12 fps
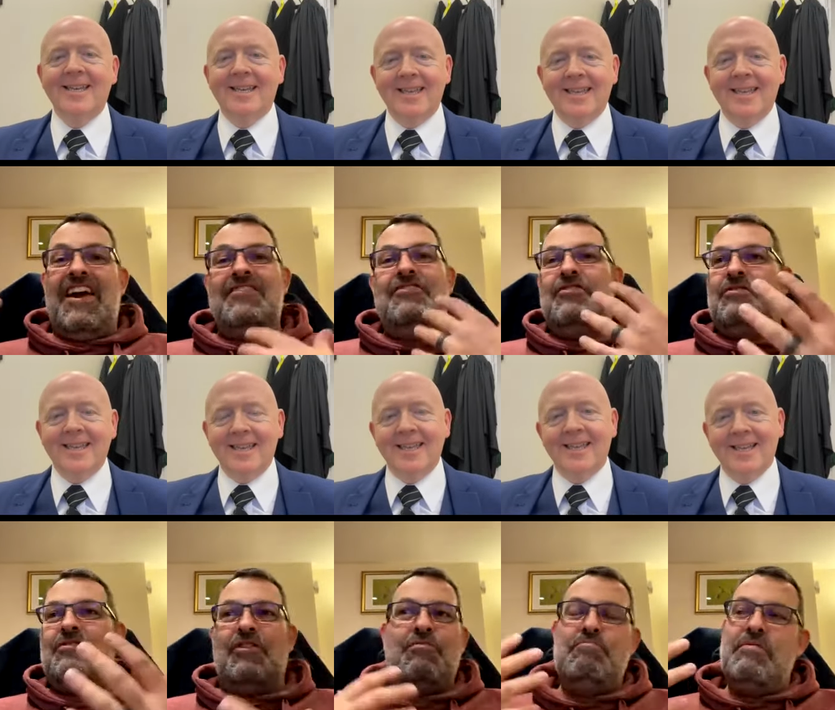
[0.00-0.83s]
Speaker 1: is just
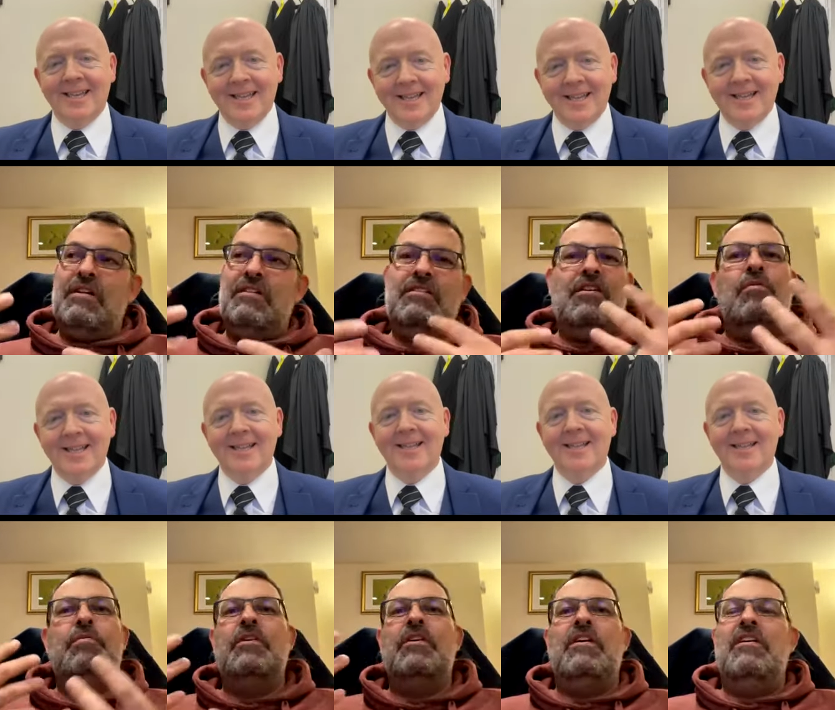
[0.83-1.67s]
sort of build
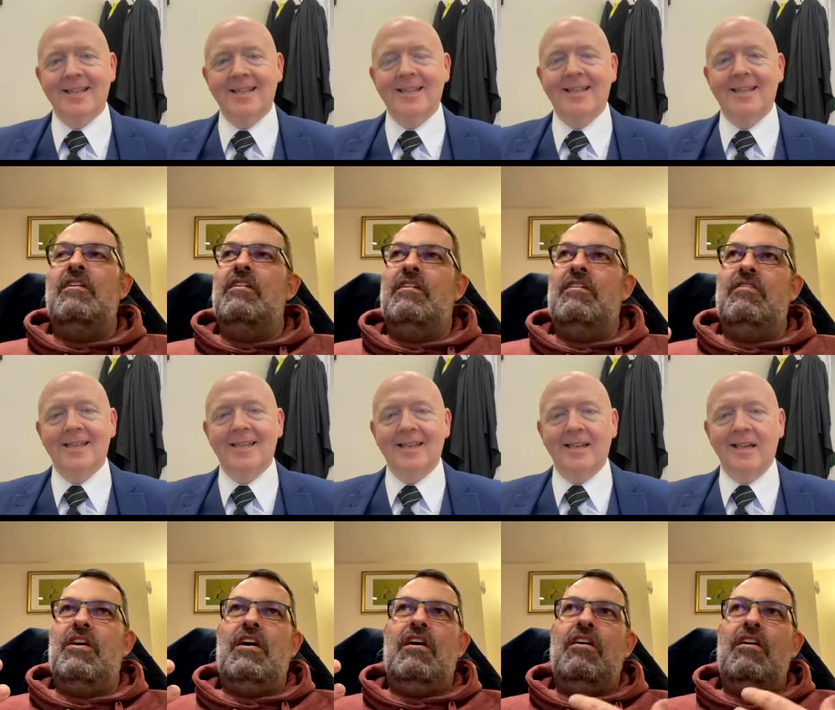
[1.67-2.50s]
up a,
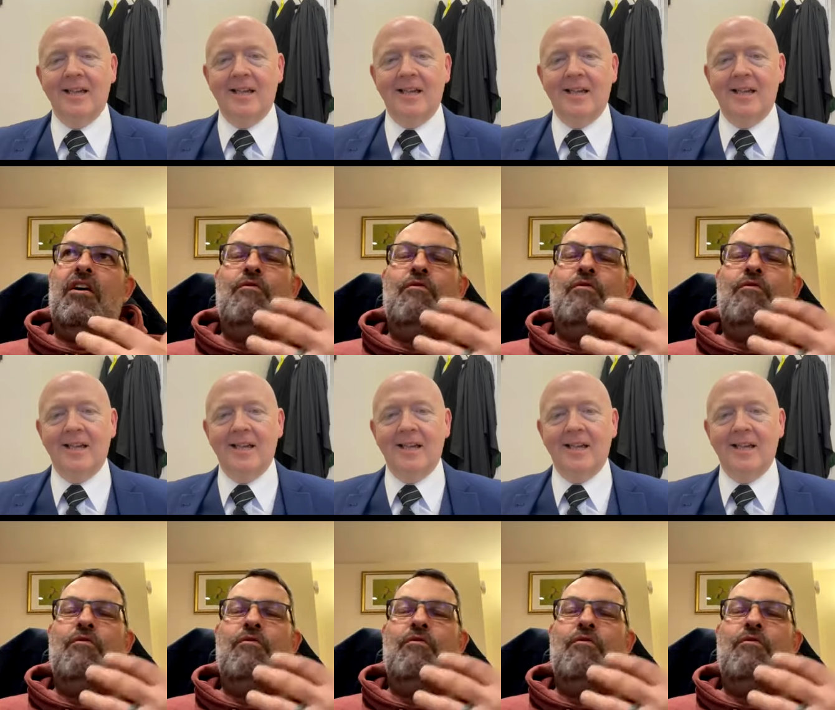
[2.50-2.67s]
a